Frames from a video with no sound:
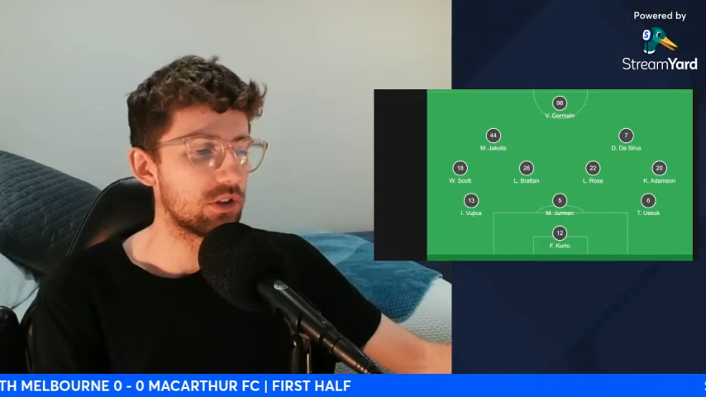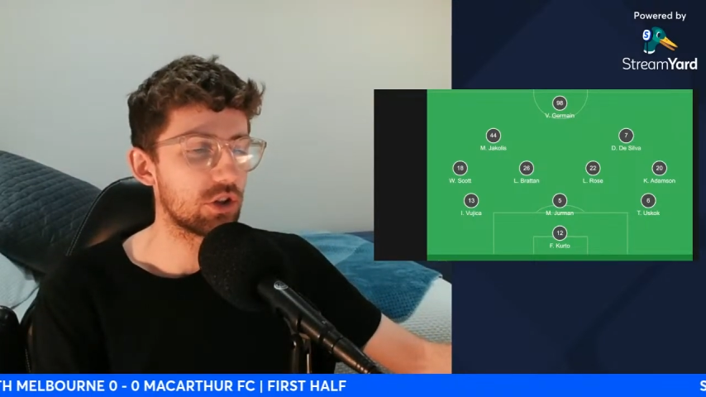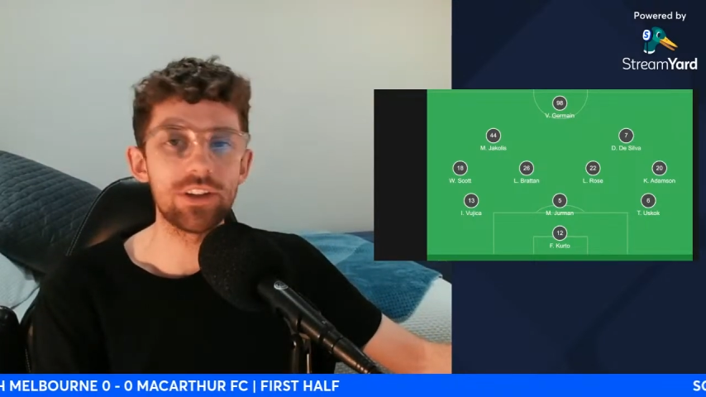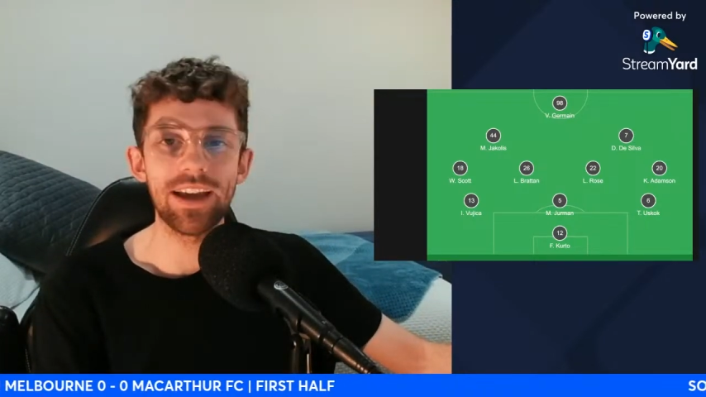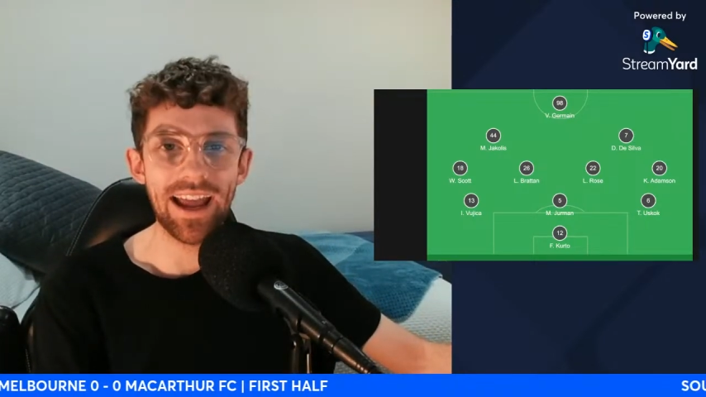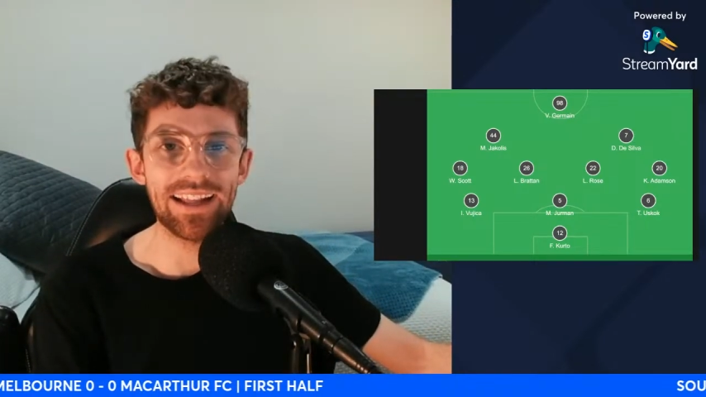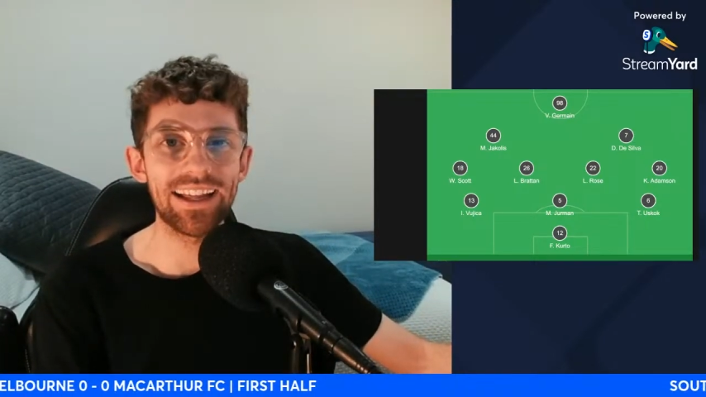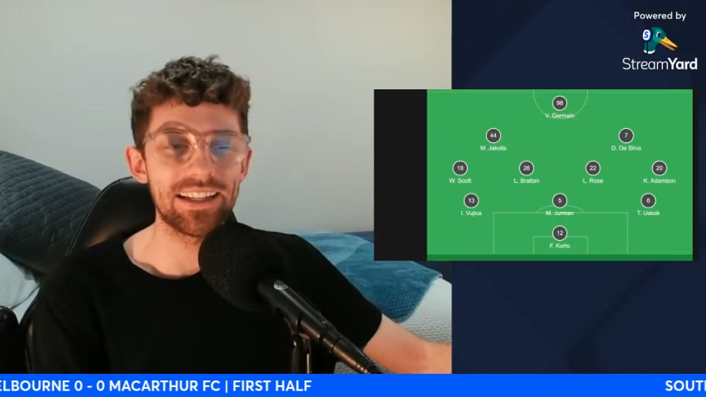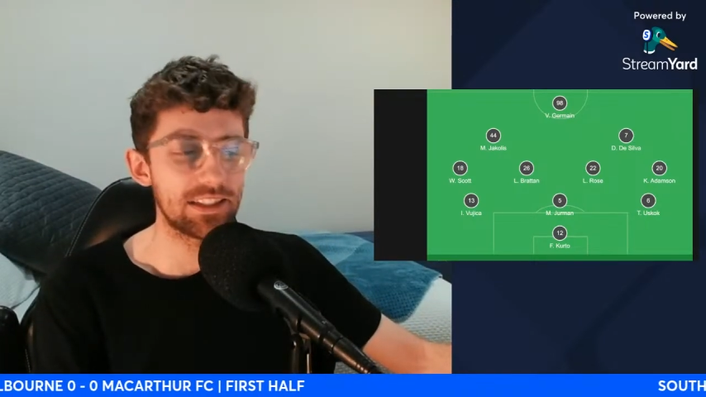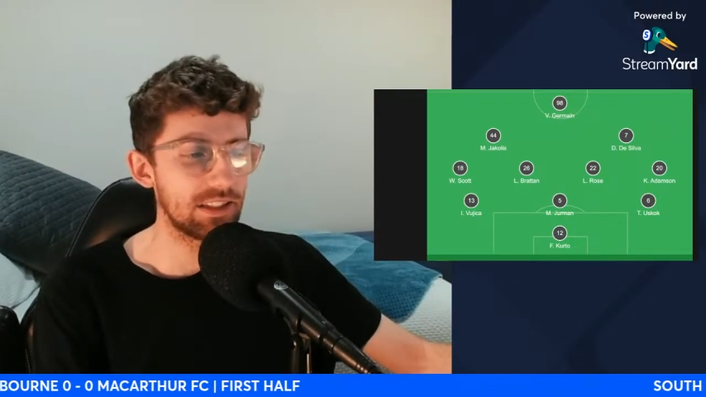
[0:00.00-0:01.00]
Don't you hate
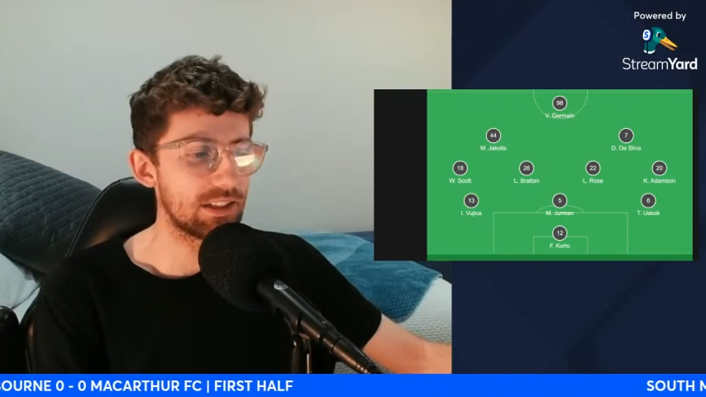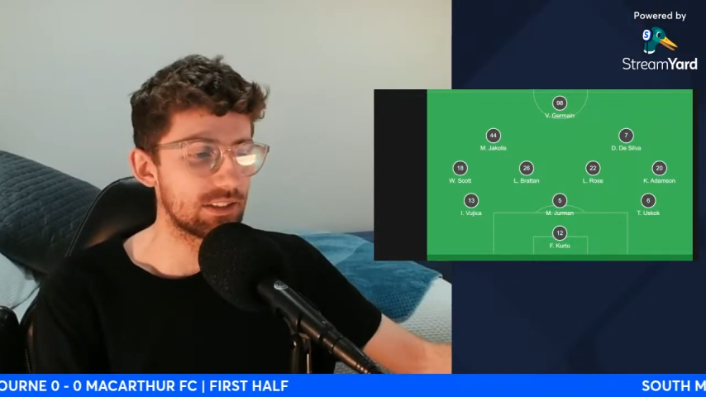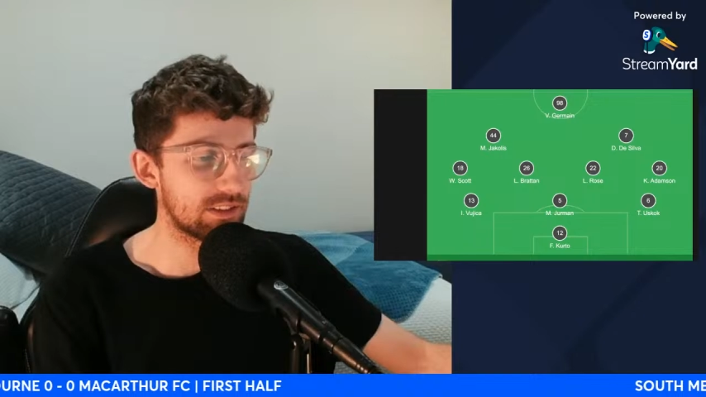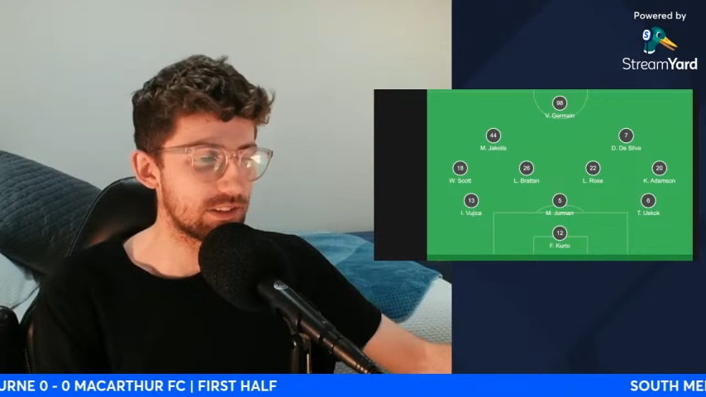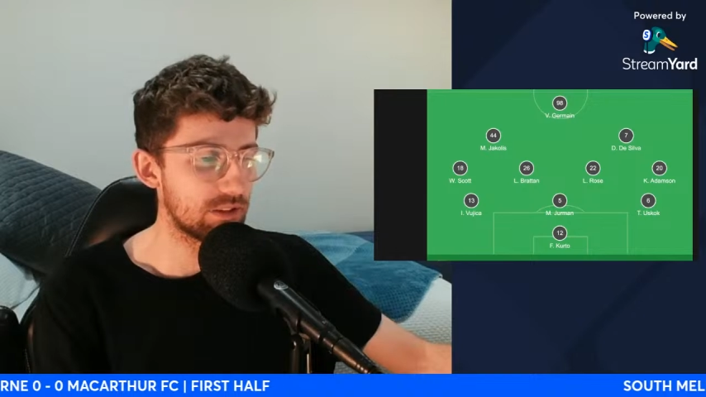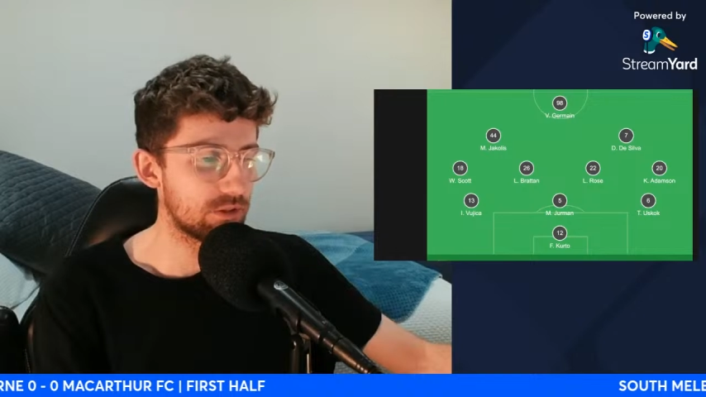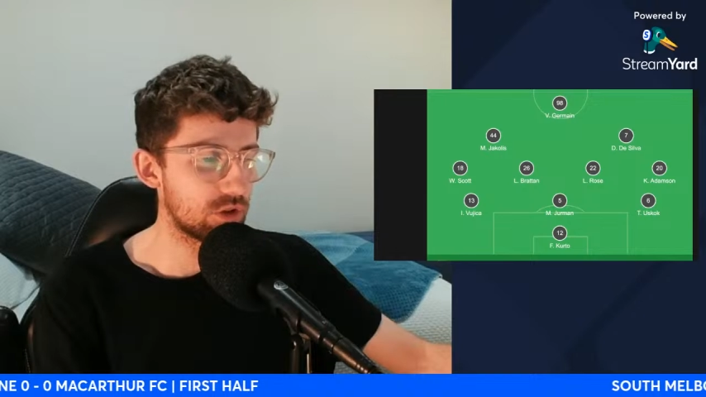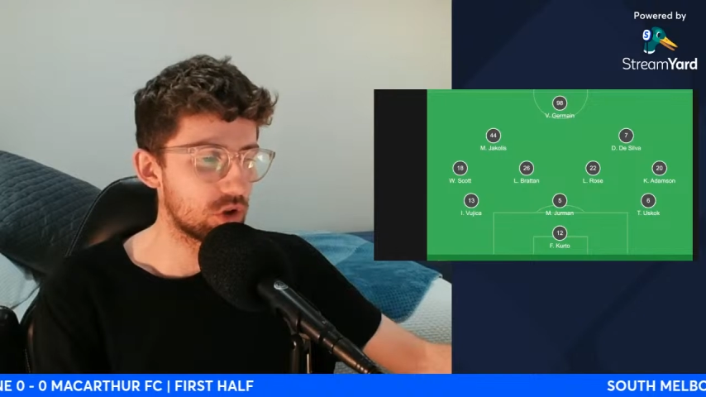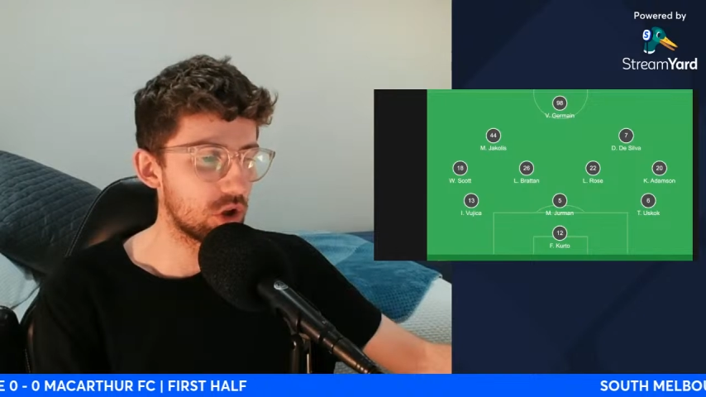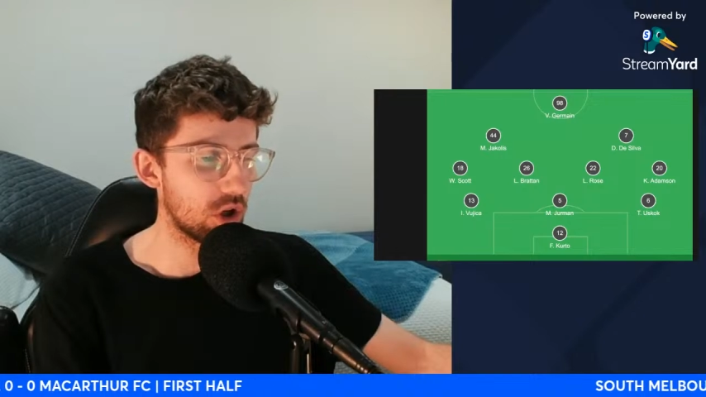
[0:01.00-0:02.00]
that? You let it sit there for
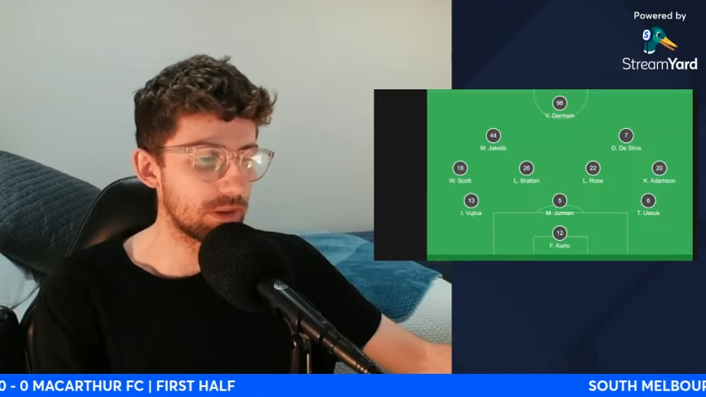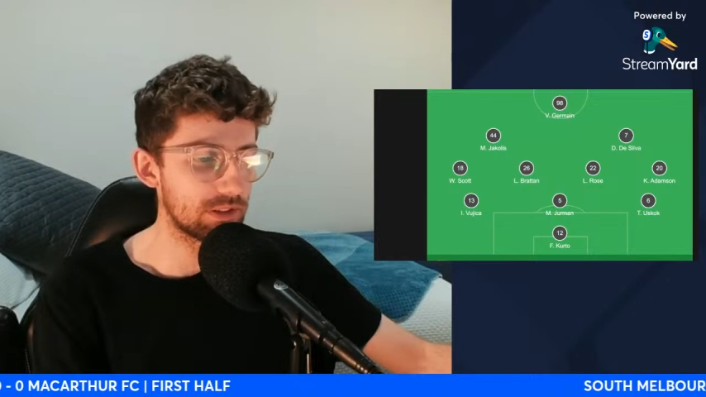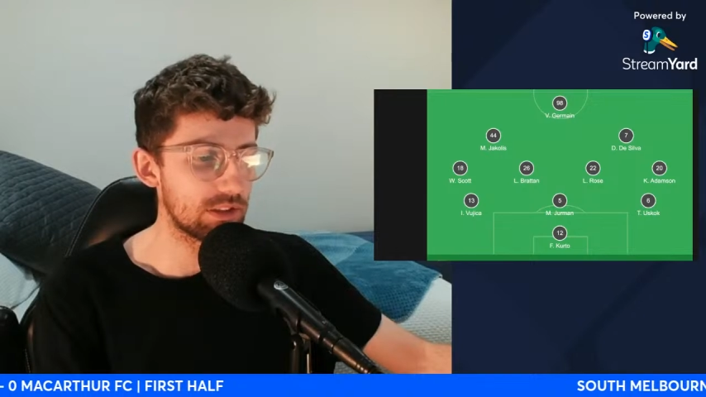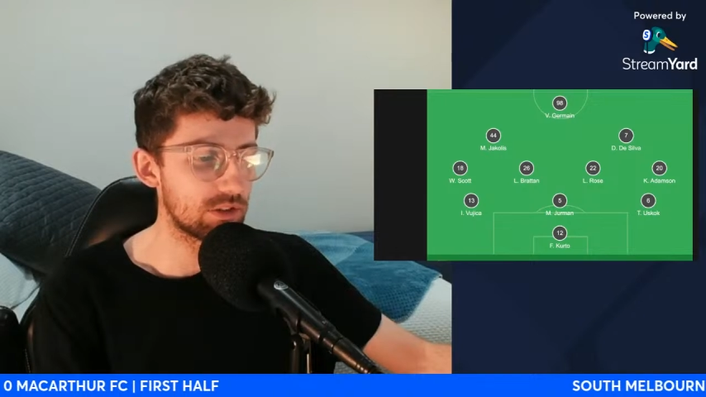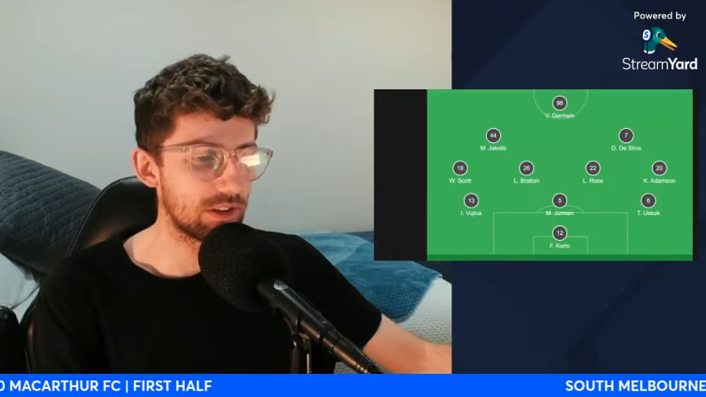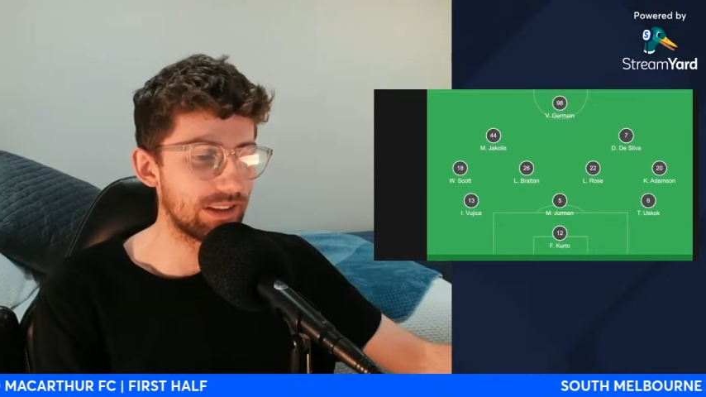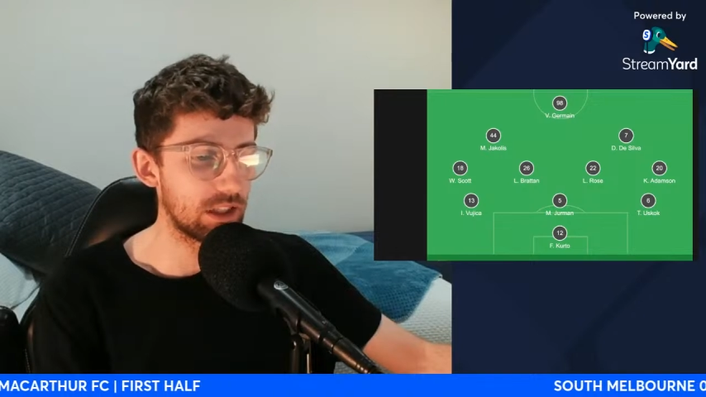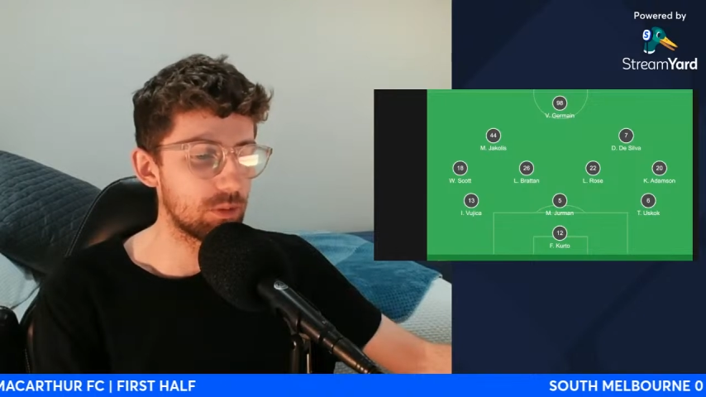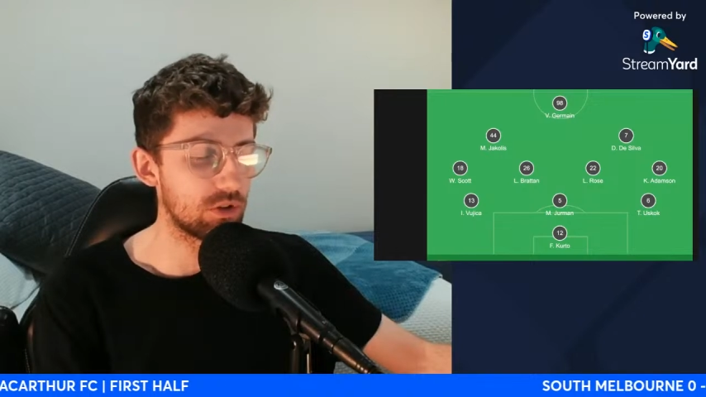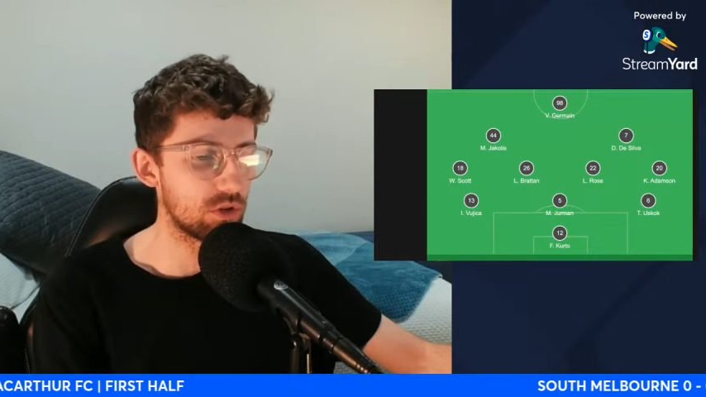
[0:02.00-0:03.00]
too long. My tea's gone a
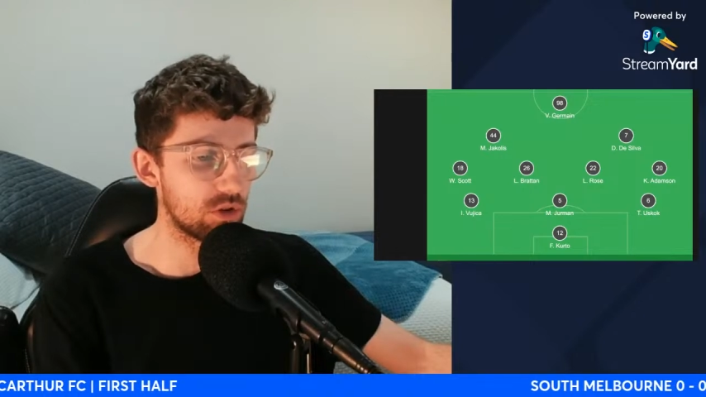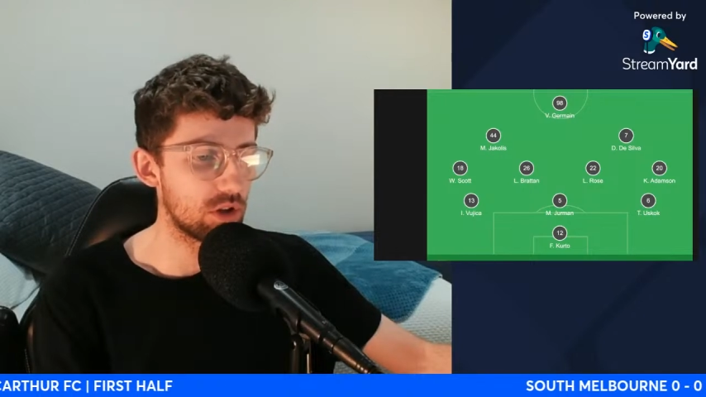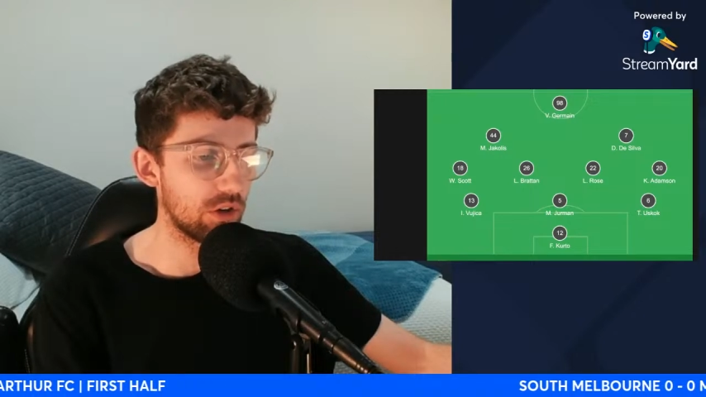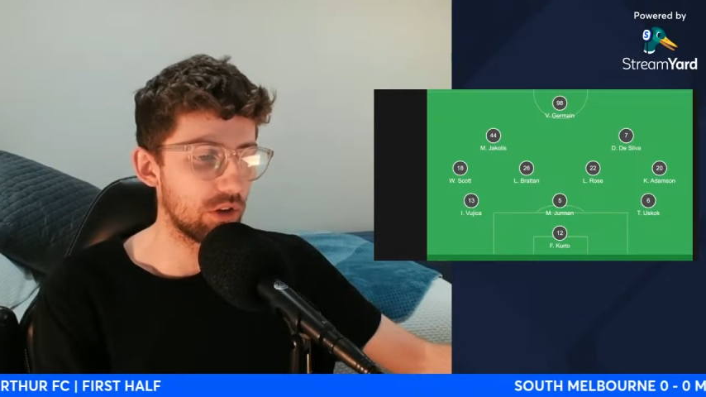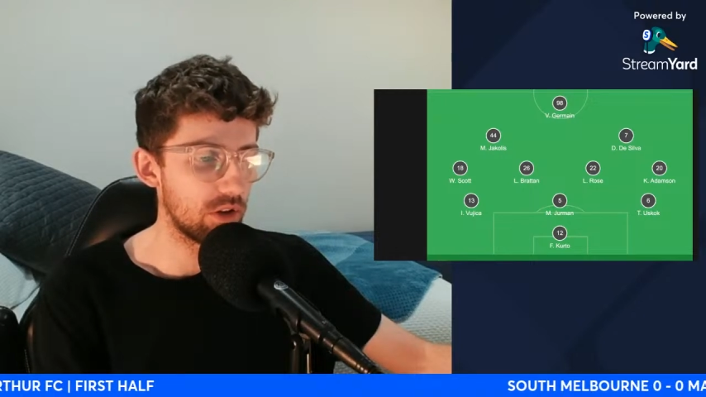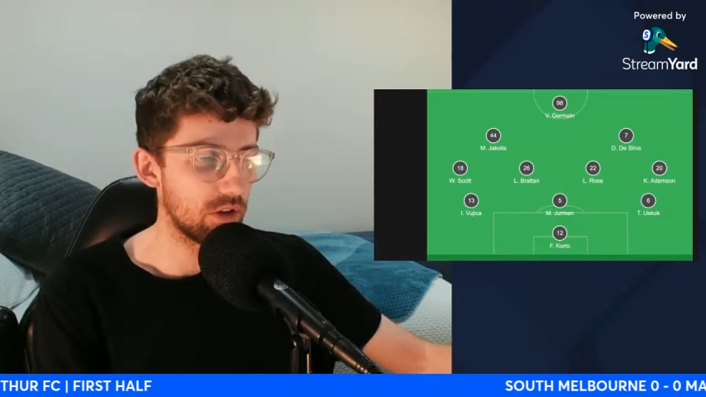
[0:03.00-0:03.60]
little bit too cold.